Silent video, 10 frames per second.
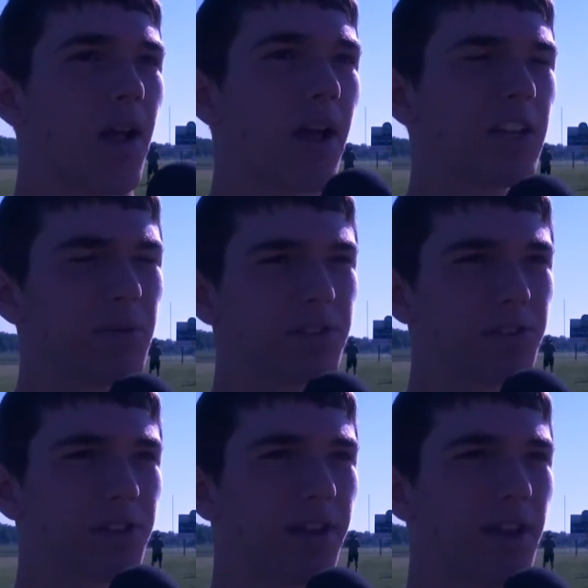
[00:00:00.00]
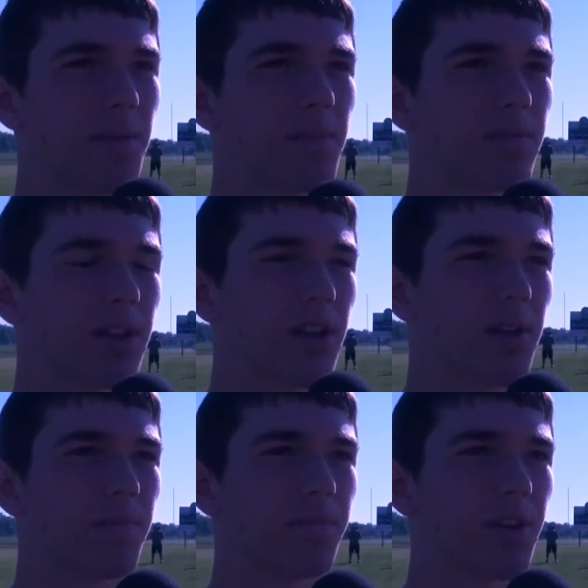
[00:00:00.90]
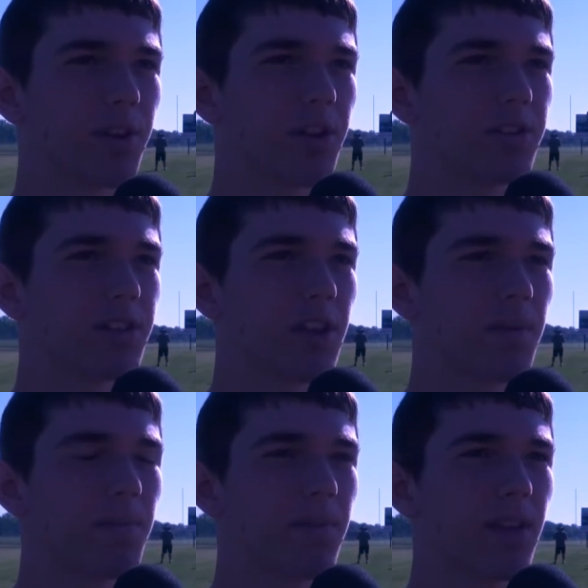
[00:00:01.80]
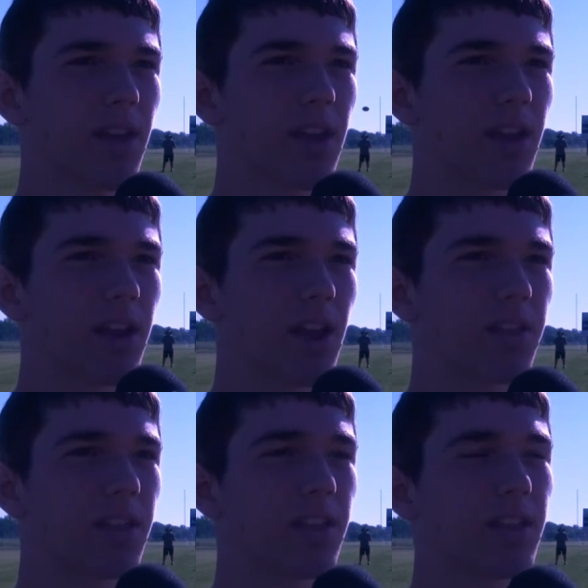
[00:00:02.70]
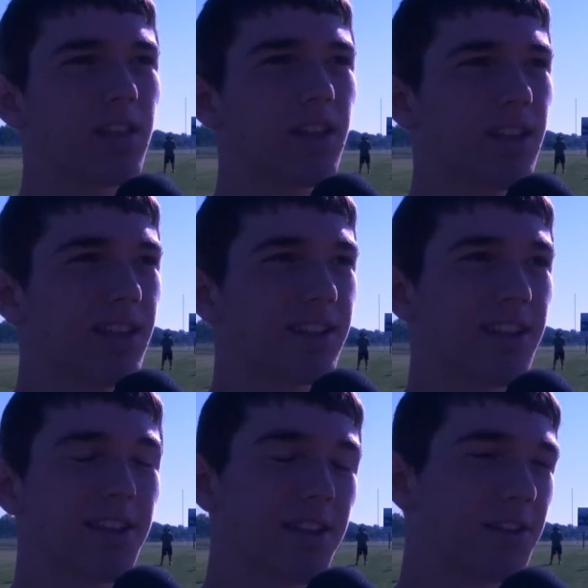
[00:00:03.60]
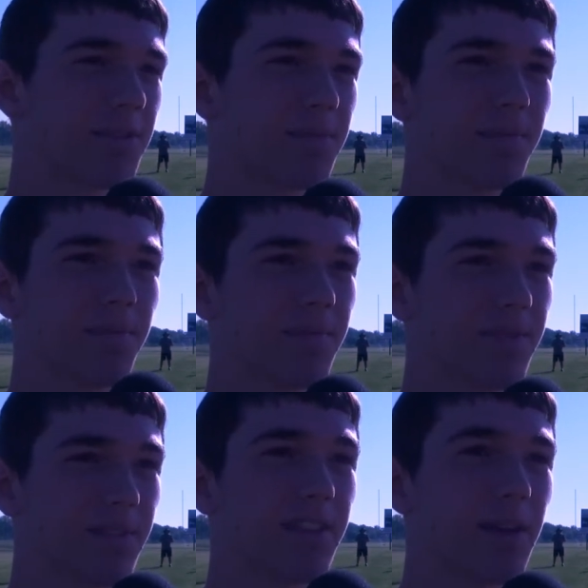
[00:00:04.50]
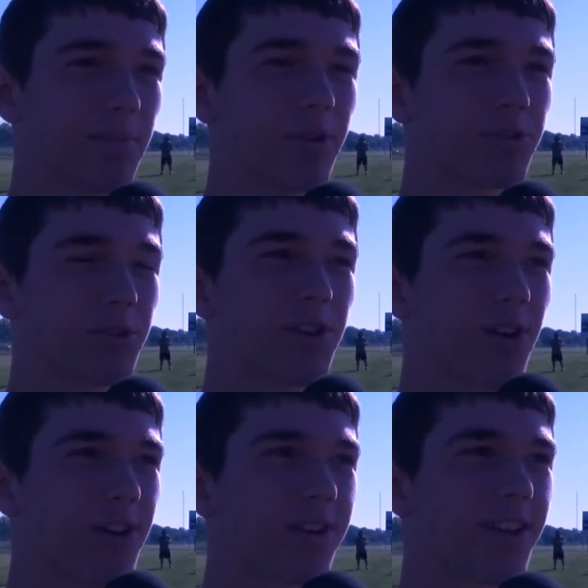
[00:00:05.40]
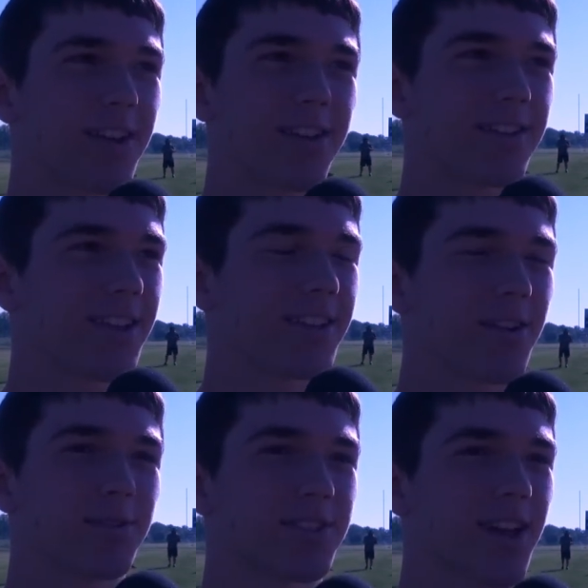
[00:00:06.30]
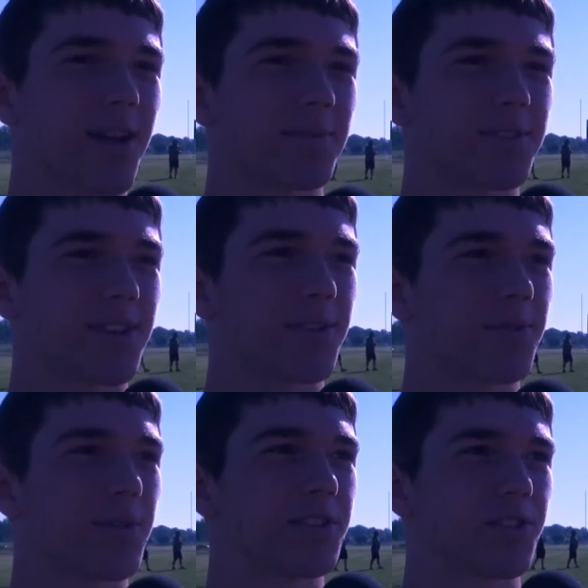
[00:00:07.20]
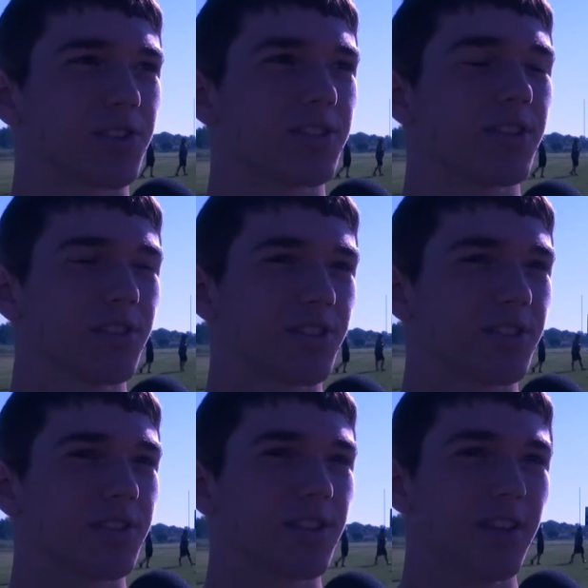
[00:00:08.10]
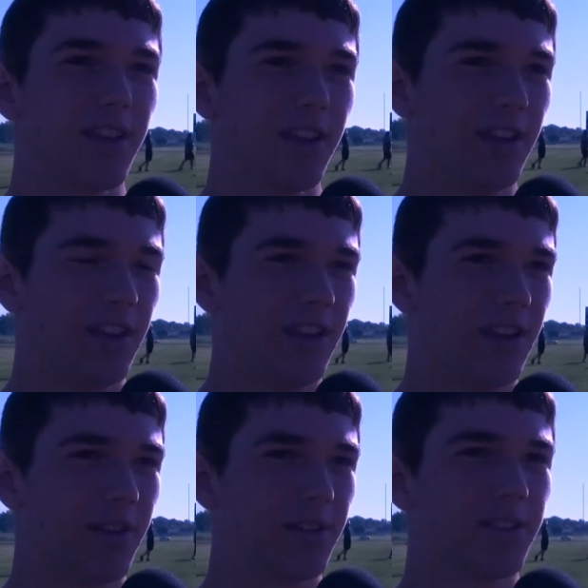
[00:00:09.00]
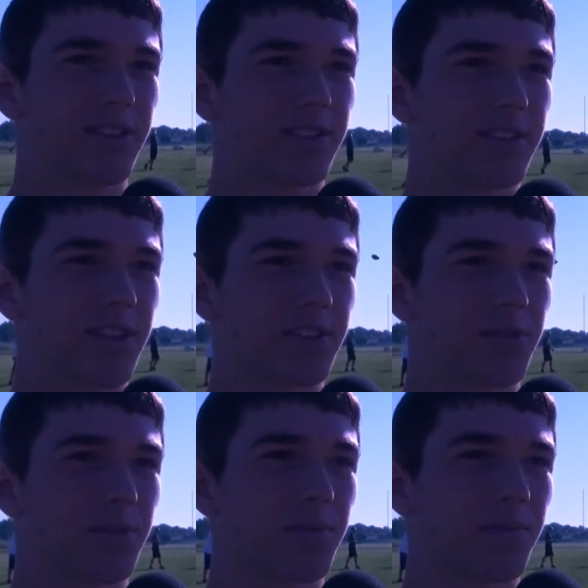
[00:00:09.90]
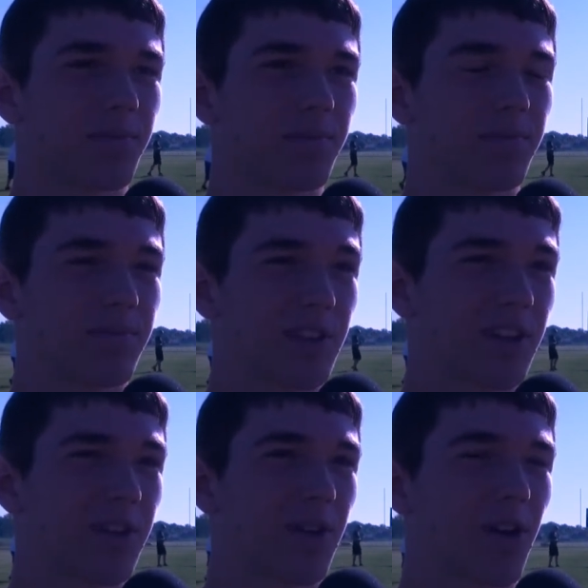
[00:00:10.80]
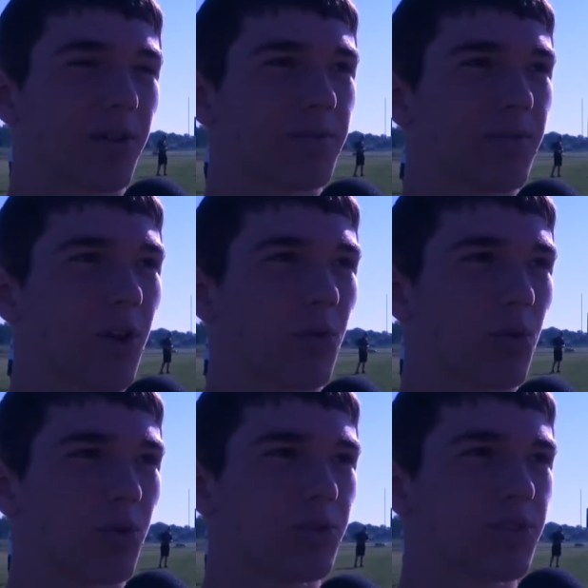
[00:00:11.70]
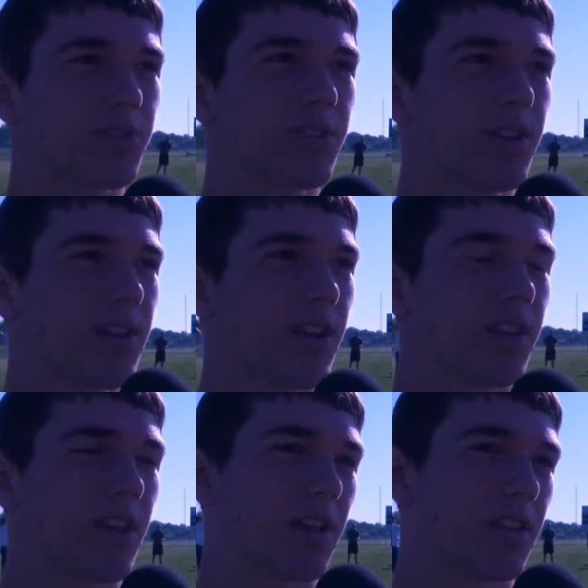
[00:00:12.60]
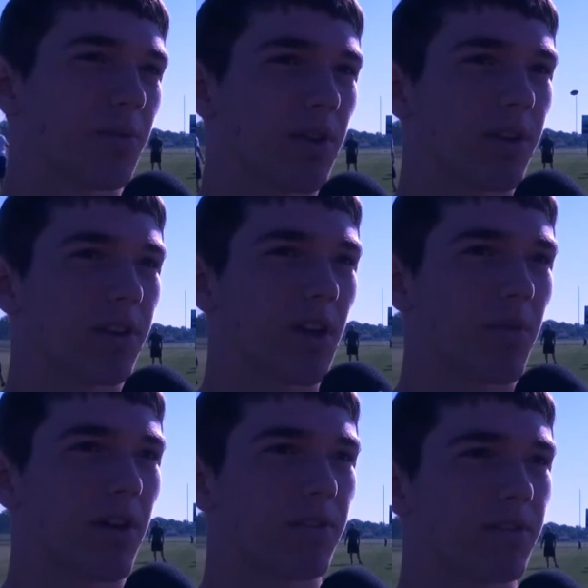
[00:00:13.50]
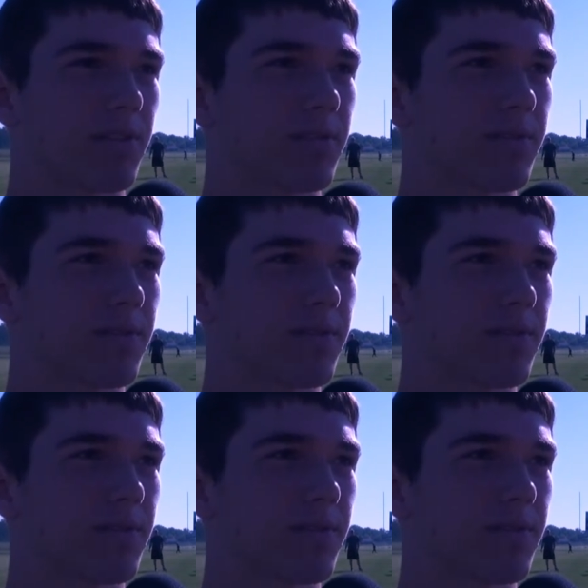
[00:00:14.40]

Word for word: I expect a good game. Um, they're a good team, and I think they, you know, they push really hard. They they don't stop. So we just just you know stick to you know our our rules, and then I think we can come out and